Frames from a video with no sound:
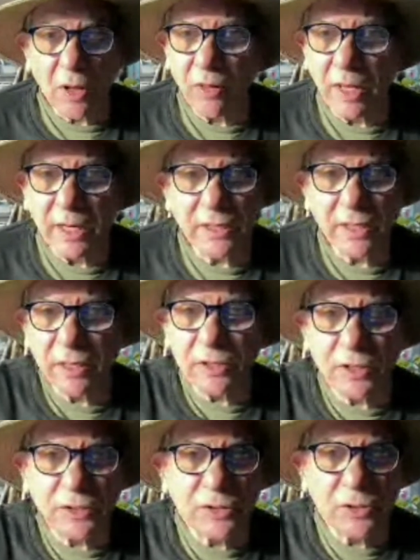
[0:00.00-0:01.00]
LinkedIn is
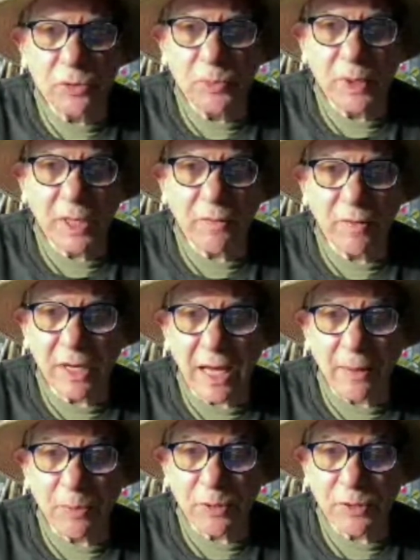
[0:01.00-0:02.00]
just too big of an
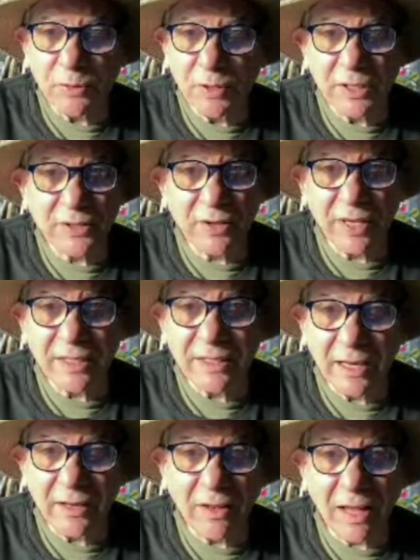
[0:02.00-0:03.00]
opportunity. It's like
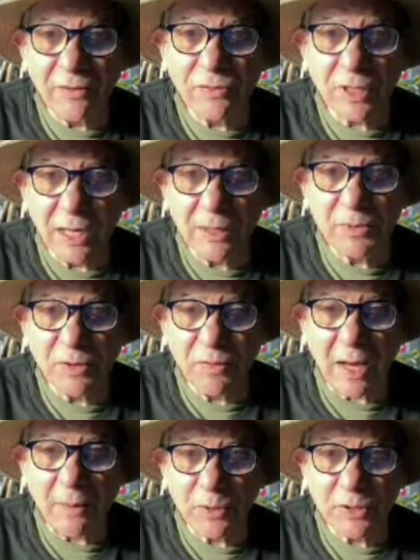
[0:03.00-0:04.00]
10 lifetimes of
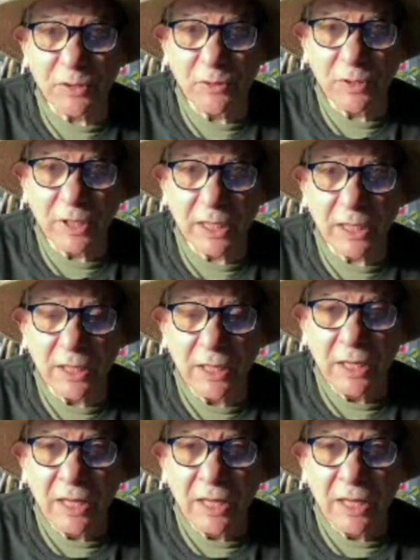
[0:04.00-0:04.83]
opportunity.